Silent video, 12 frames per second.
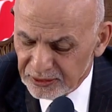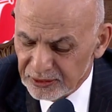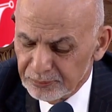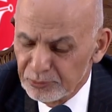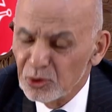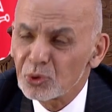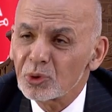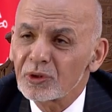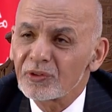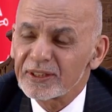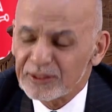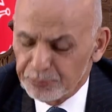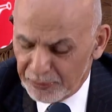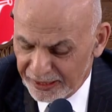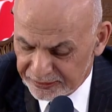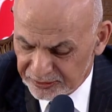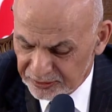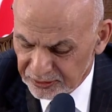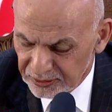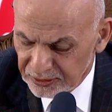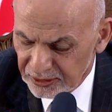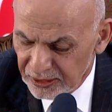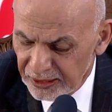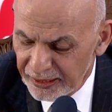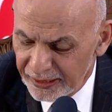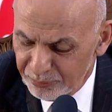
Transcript: mutual respect, and